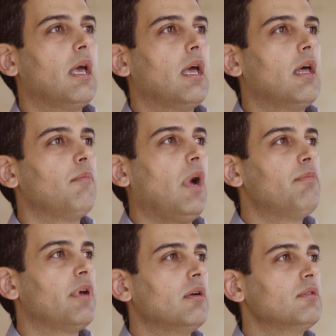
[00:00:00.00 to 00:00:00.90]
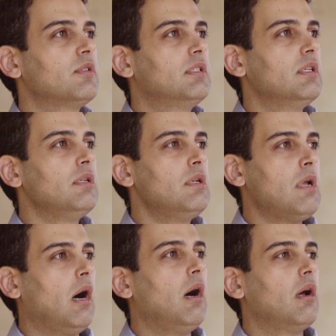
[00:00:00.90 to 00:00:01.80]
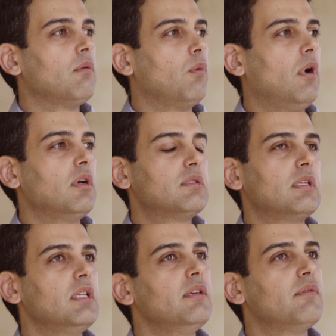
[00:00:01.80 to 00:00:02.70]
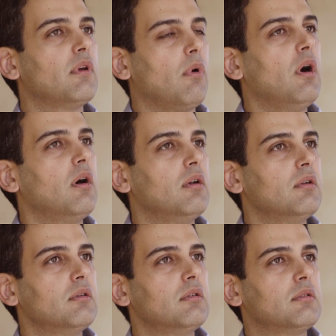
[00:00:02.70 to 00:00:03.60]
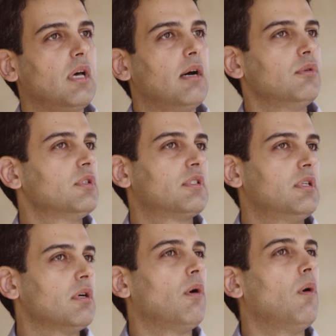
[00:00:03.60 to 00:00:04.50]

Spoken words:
and my parents did not want to leave Iran. That was their